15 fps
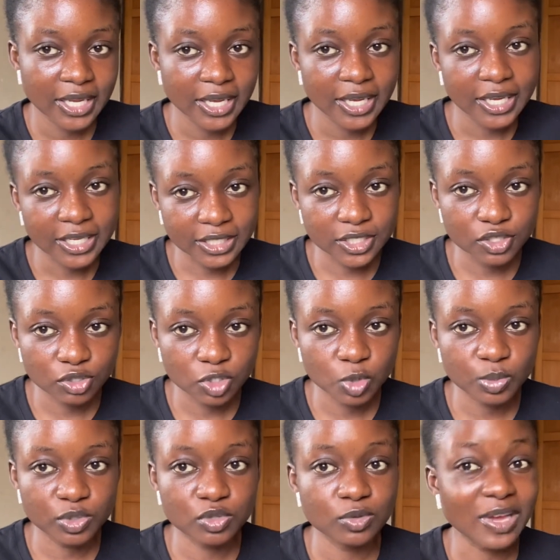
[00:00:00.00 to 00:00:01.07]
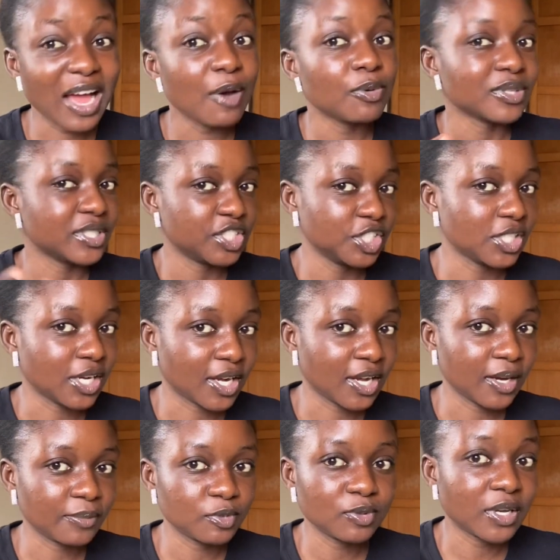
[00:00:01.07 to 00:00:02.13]
in this hospital. I was in
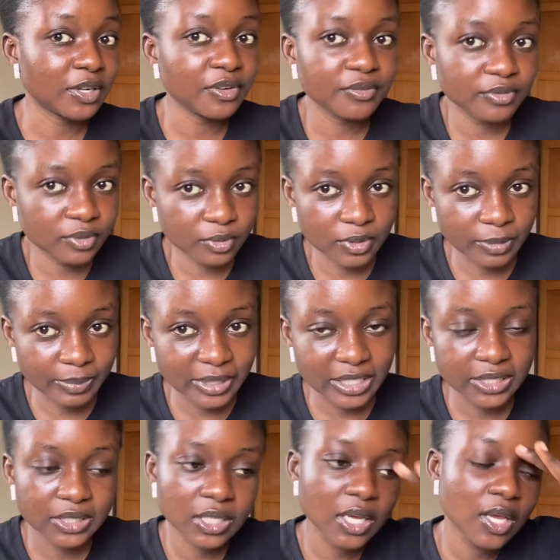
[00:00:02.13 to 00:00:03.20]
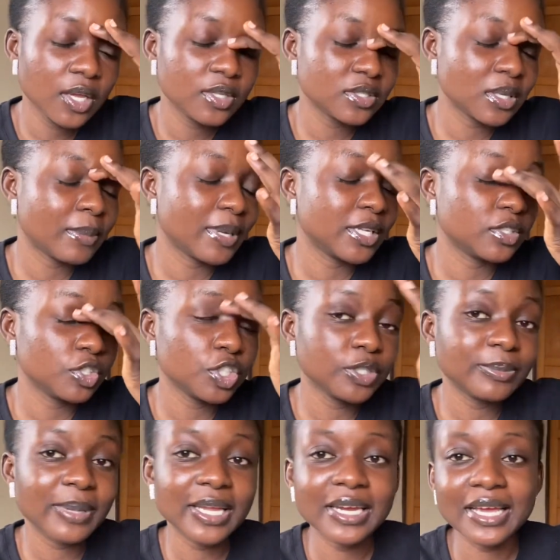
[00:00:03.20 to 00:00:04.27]
Shagam, so I don't even know the place. So I'm like, does she
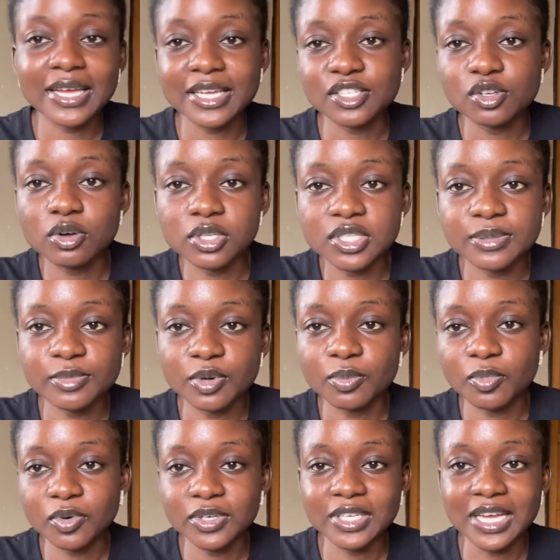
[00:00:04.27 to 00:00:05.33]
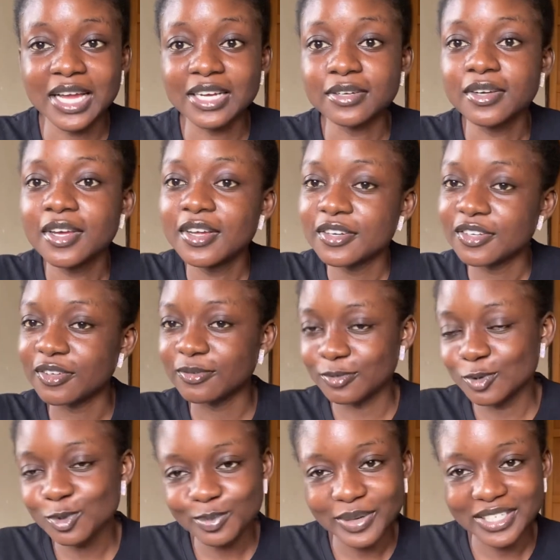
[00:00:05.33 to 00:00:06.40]
mind like escorting me on Monday? And the
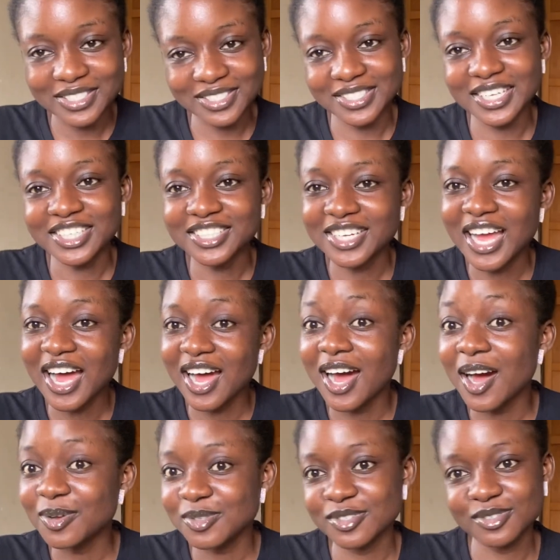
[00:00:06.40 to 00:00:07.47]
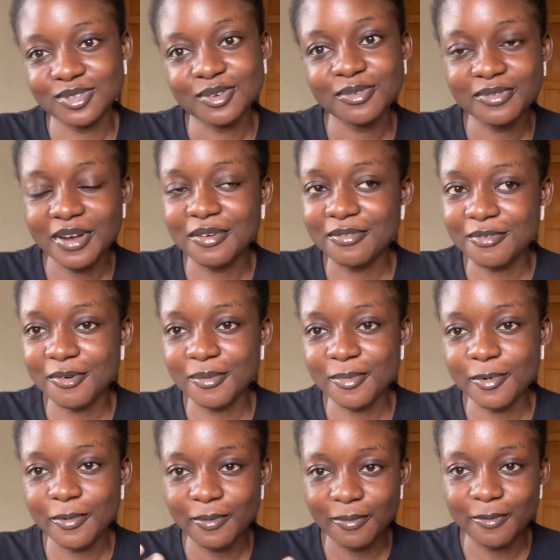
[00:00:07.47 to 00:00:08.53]
good part is that her house is not far
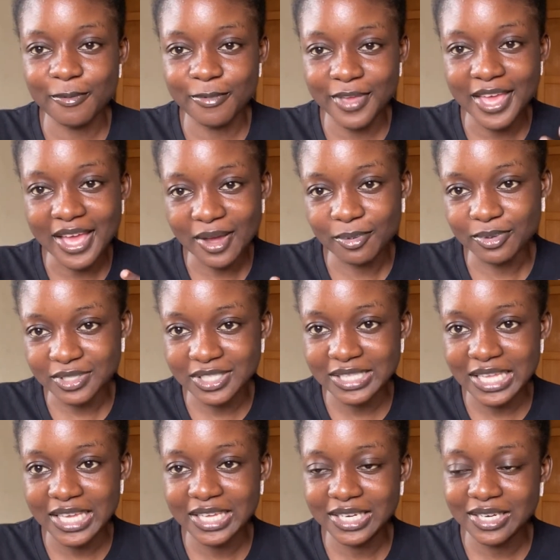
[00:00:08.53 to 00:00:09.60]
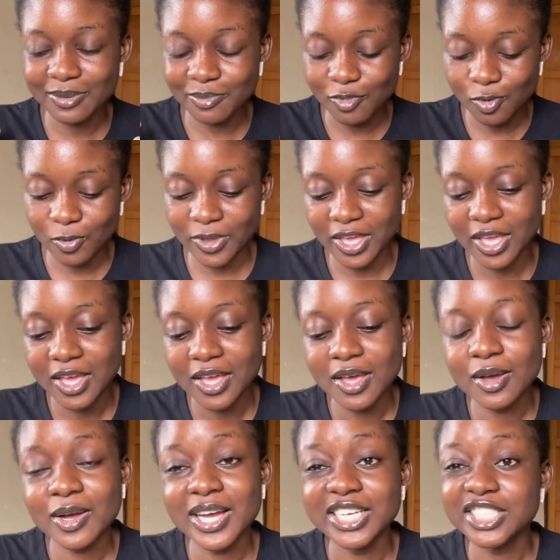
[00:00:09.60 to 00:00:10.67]
from where I was staying in Mowe.
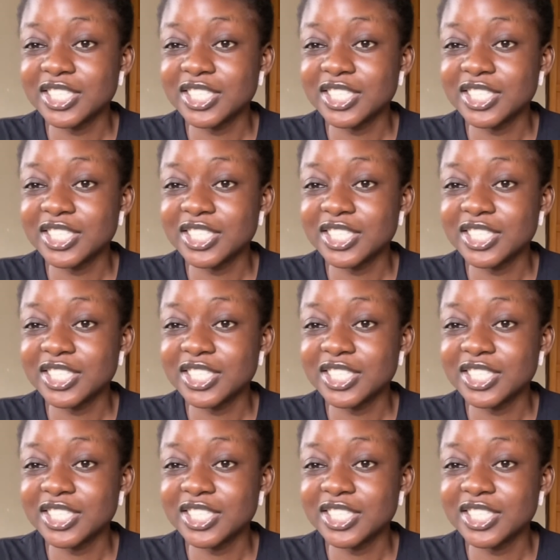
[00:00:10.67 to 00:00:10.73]
Because she